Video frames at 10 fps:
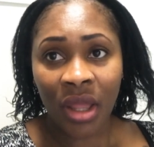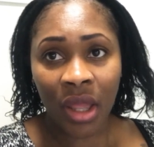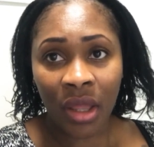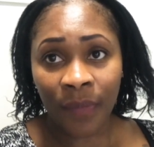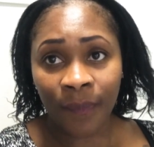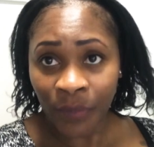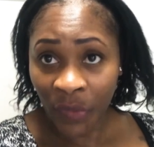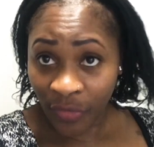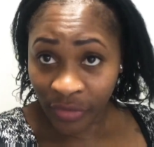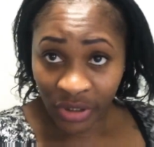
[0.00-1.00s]

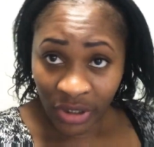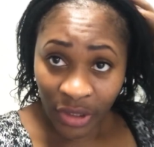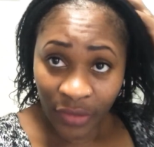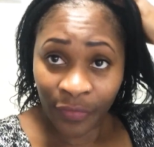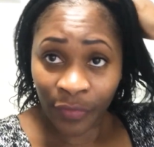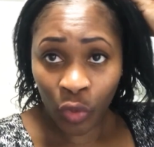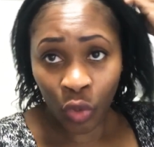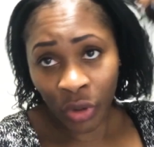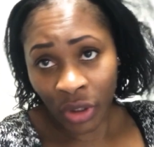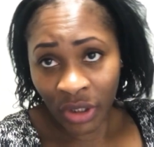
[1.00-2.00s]
obviously
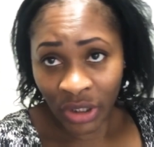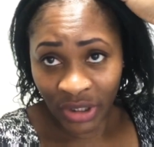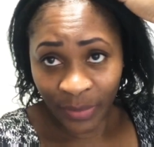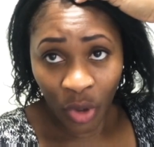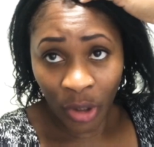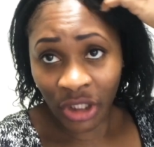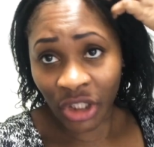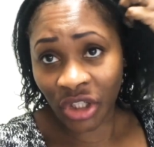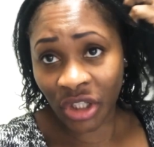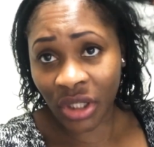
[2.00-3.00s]
for the deep
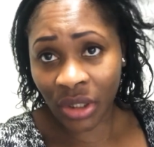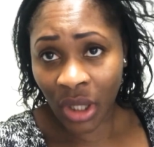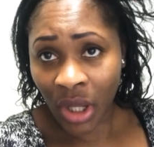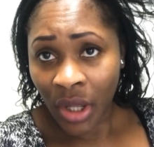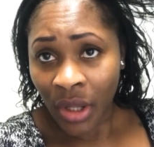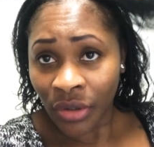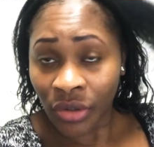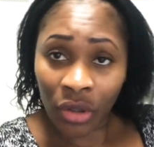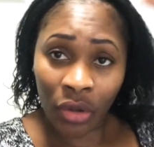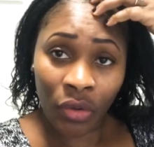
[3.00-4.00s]
conditioning.
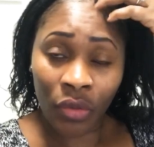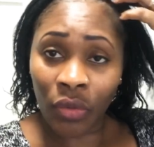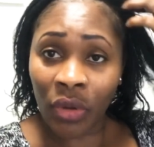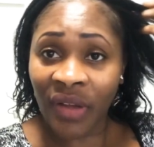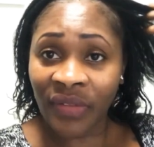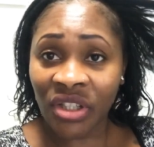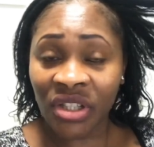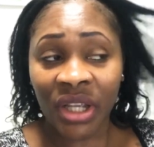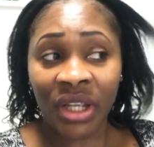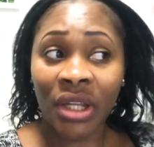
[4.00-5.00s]
So I've
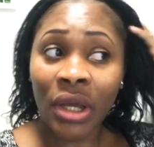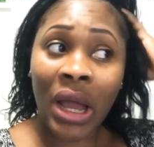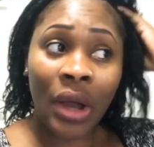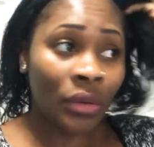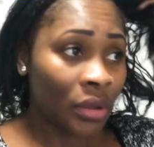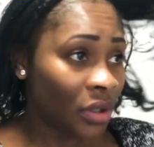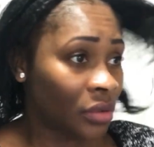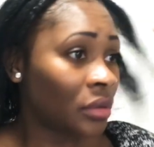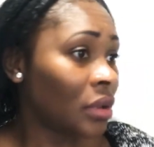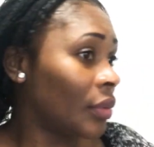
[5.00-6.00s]
just taken it out,
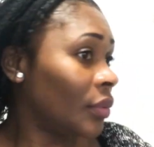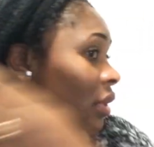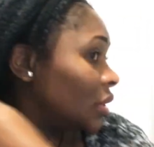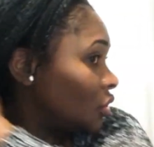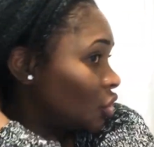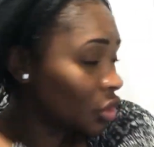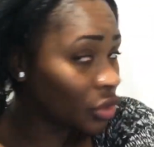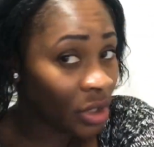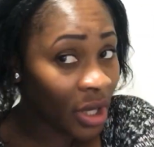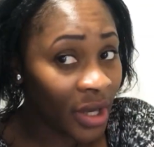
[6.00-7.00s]
and I wanted to show
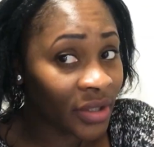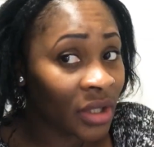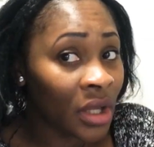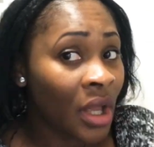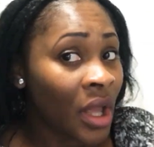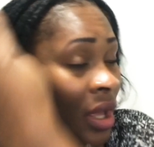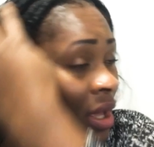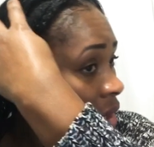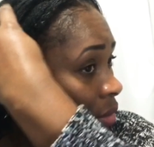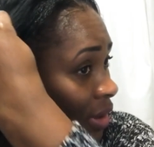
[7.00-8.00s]
you guys
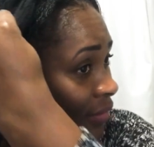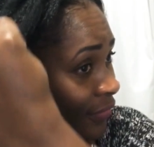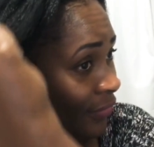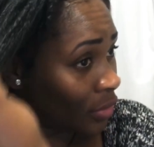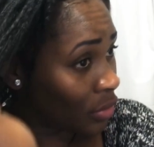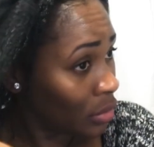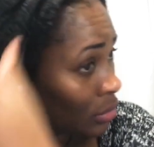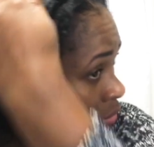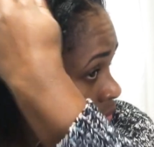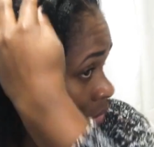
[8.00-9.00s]
how I
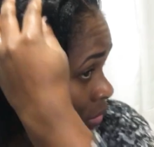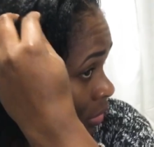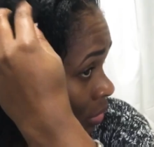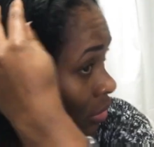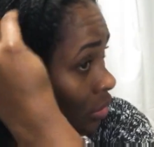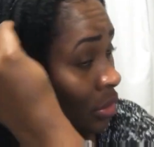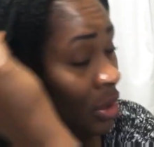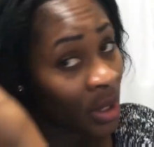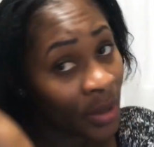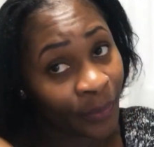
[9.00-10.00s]
feel
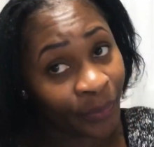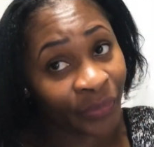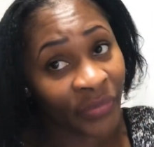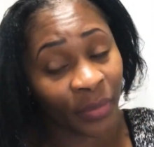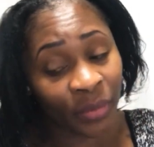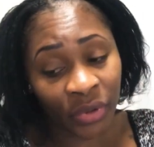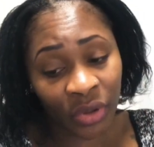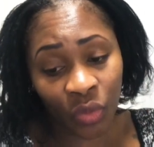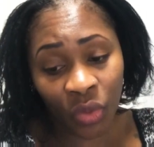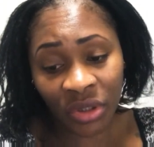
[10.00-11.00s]
the
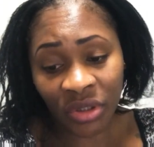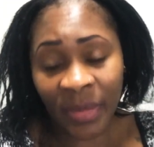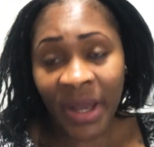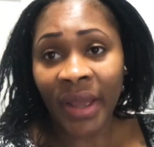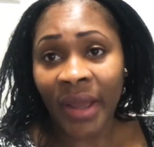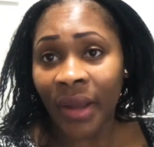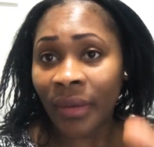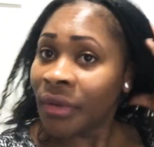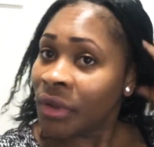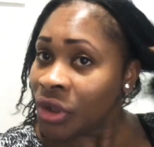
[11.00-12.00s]
product worked on my hair.
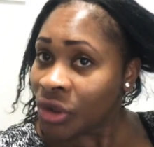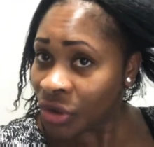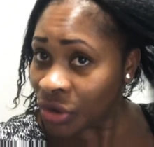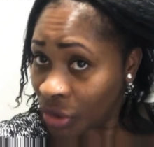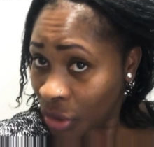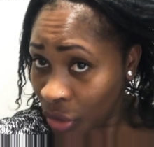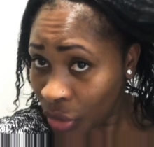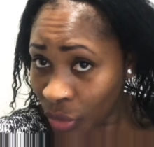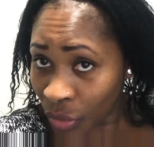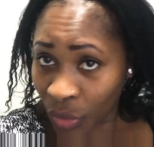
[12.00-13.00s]

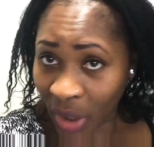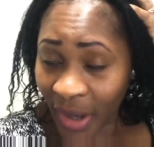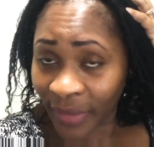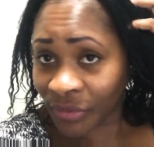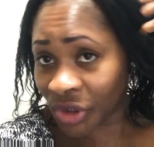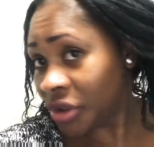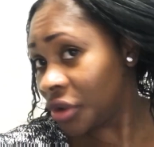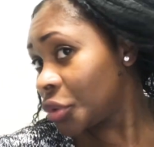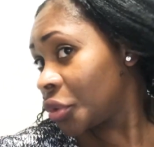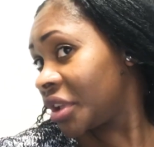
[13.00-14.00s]
So I'm just
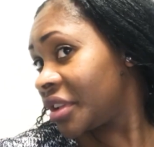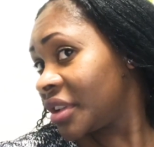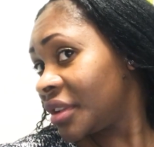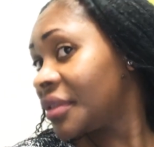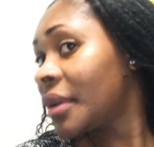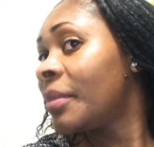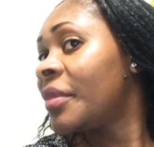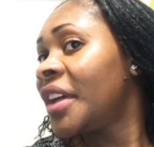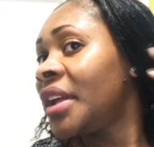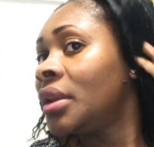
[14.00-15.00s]
noticing
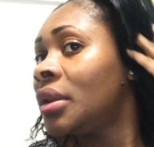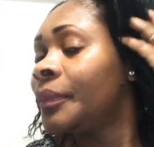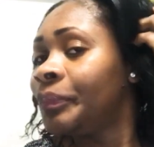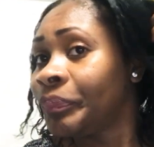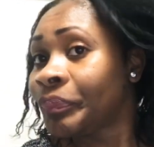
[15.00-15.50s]
something.